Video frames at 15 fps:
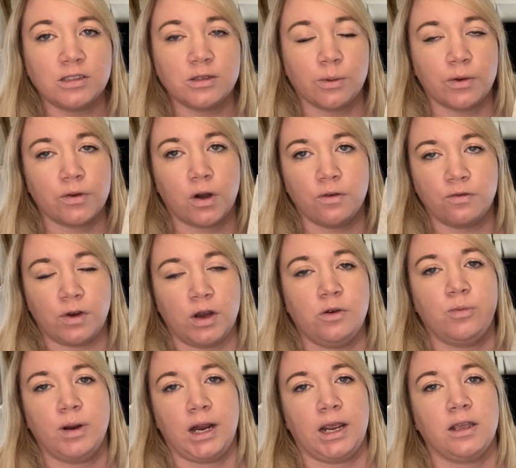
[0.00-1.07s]
So we've got vinyl
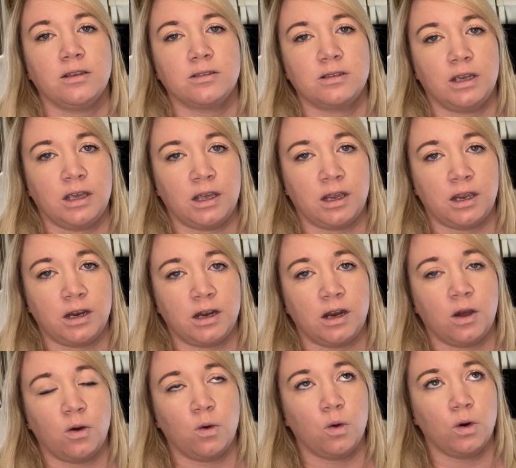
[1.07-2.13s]
planks
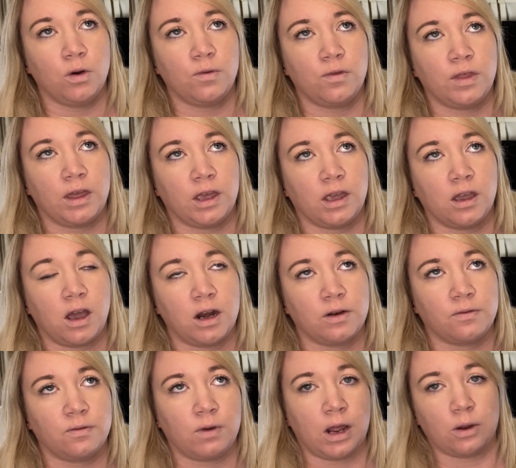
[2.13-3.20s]
in all of the kind of
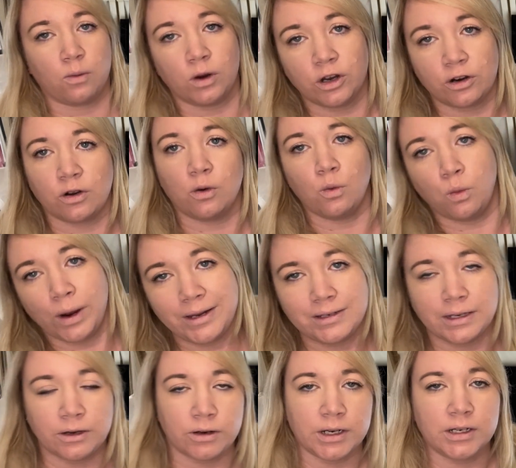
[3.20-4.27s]
like what you'd call wet
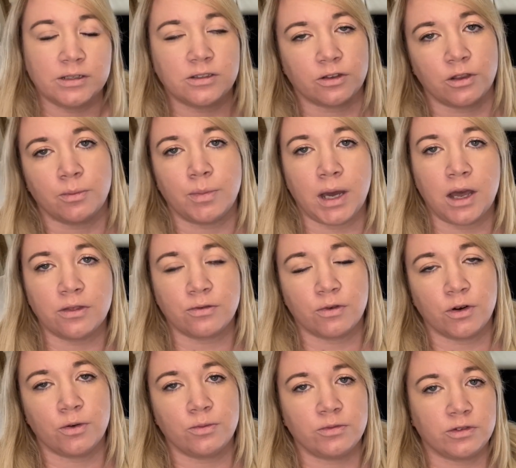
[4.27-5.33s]
areas, so the
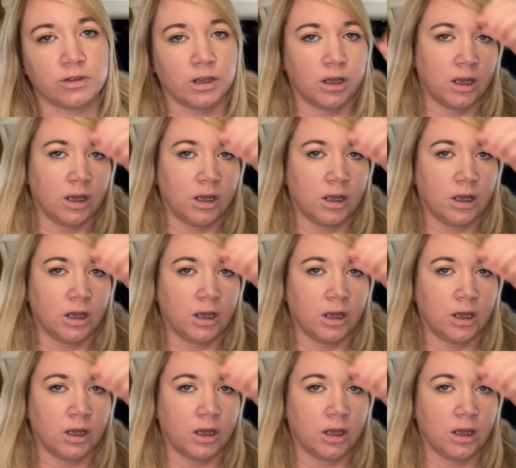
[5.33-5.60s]
bathrooms,